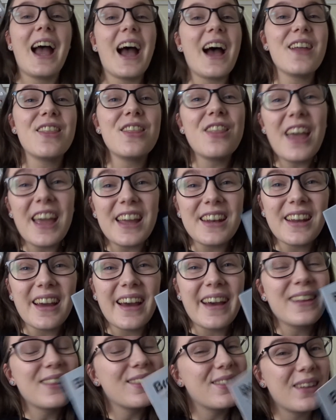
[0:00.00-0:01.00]
and then
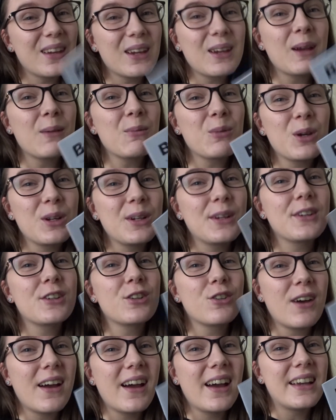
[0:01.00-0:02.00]
I think I'm gonna
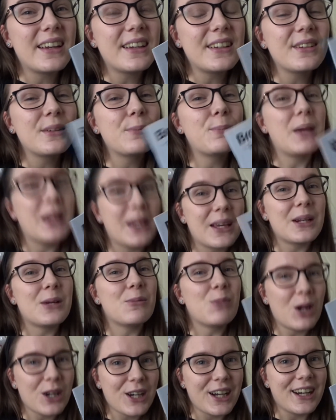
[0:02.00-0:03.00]
try making a
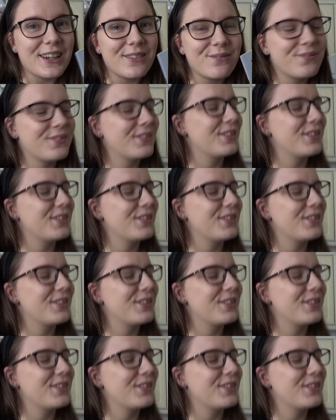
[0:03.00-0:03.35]
mocha.